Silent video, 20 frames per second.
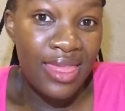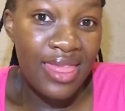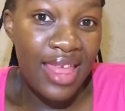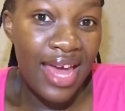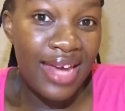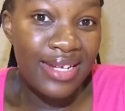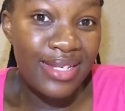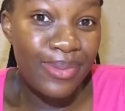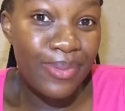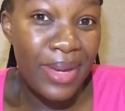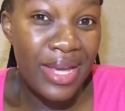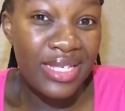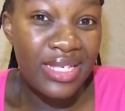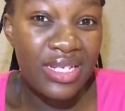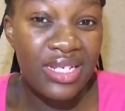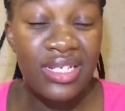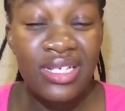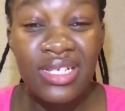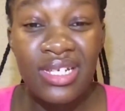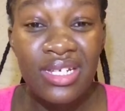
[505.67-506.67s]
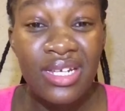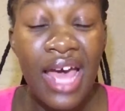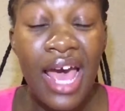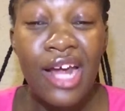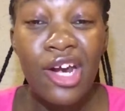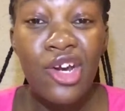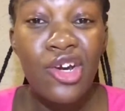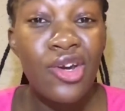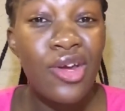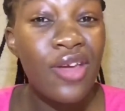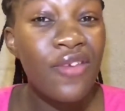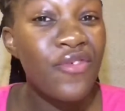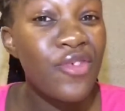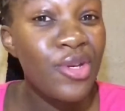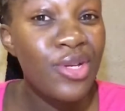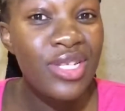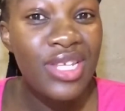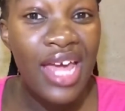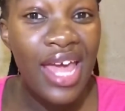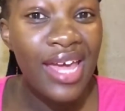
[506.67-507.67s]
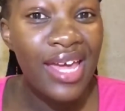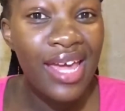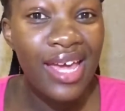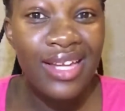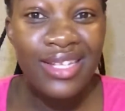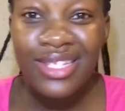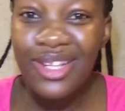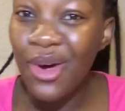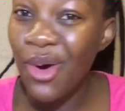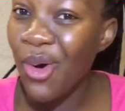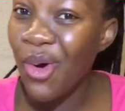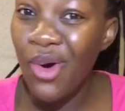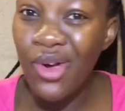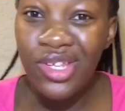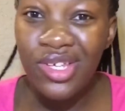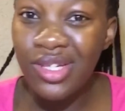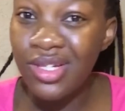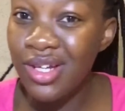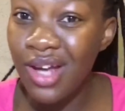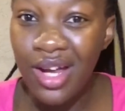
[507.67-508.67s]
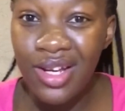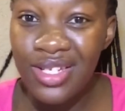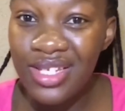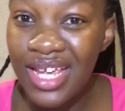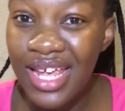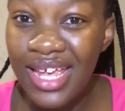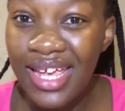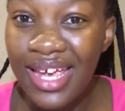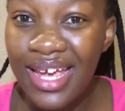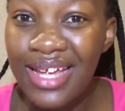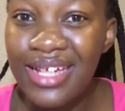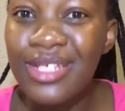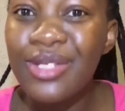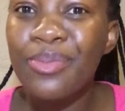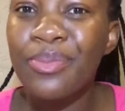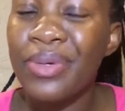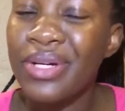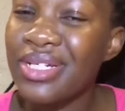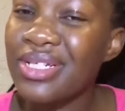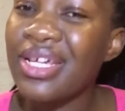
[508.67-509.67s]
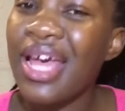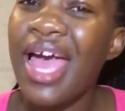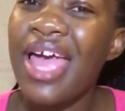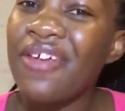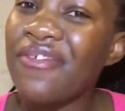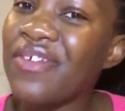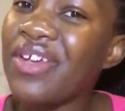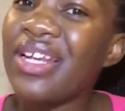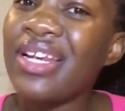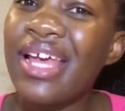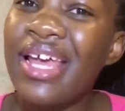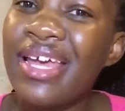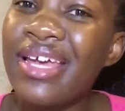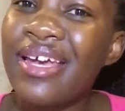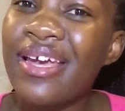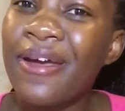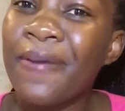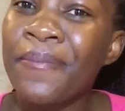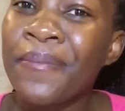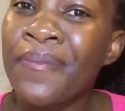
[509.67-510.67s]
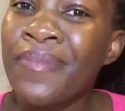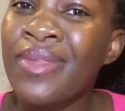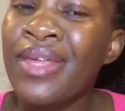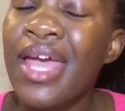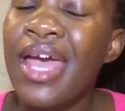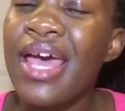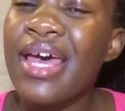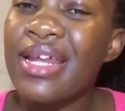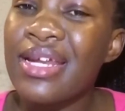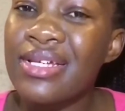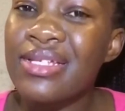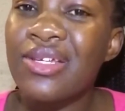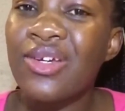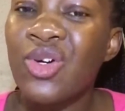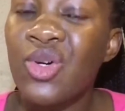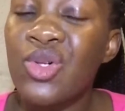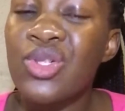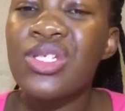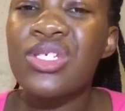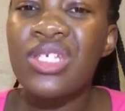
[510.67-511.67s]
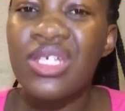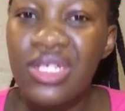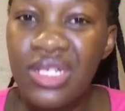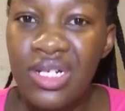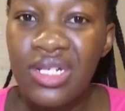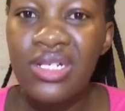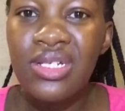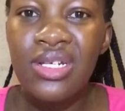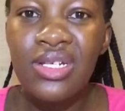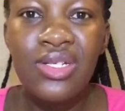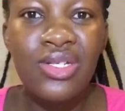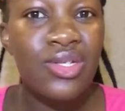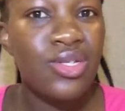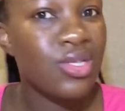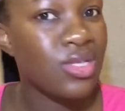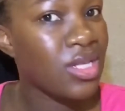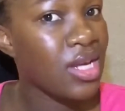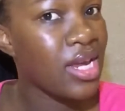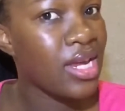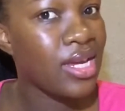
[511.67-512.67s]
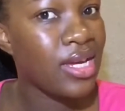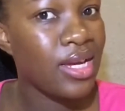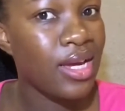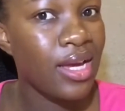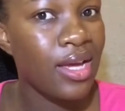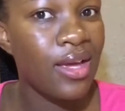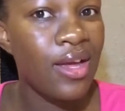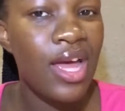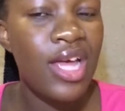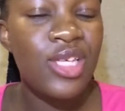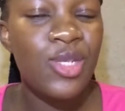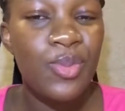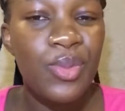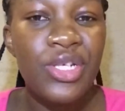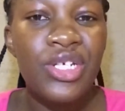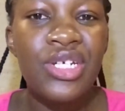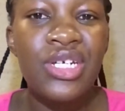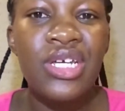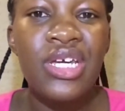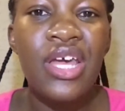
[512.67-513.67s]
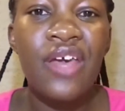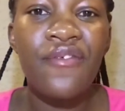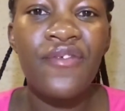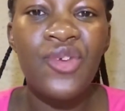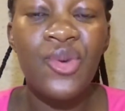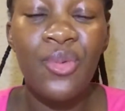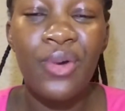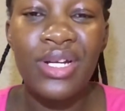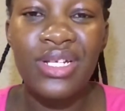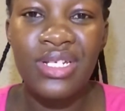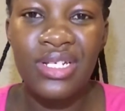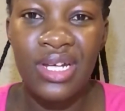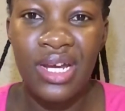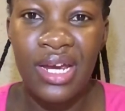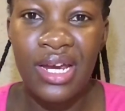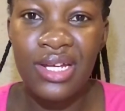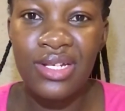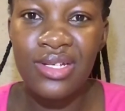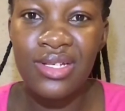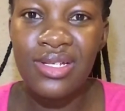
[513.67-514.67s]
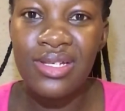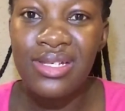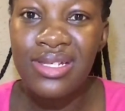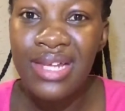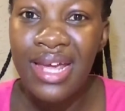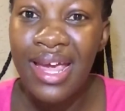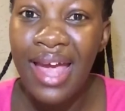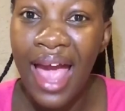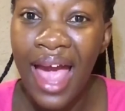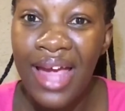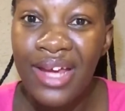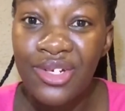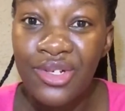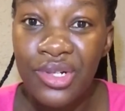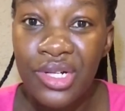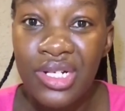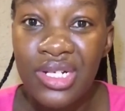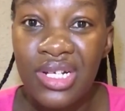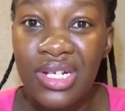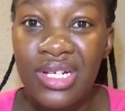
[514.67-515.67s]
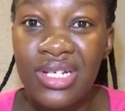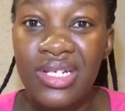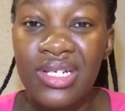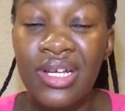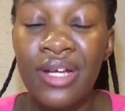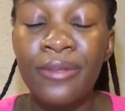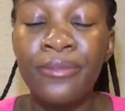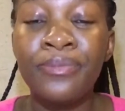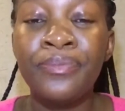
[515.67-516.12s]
That is my suggestion. I don't know if you take it or you don't take it, but I feel like it is a good suggestion to take, especially if you want your hair to stay hydrated